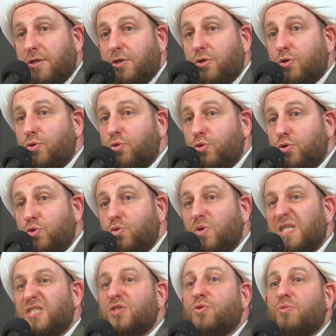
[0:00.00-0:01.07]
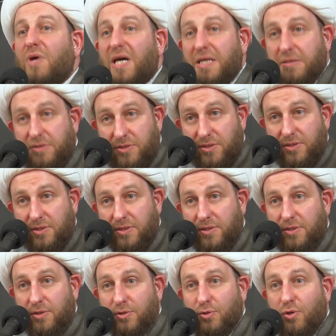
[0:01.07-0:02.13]
You do what's right.
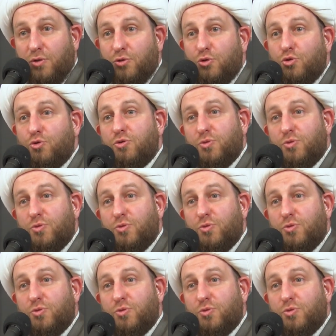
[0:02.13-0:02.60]
You don't do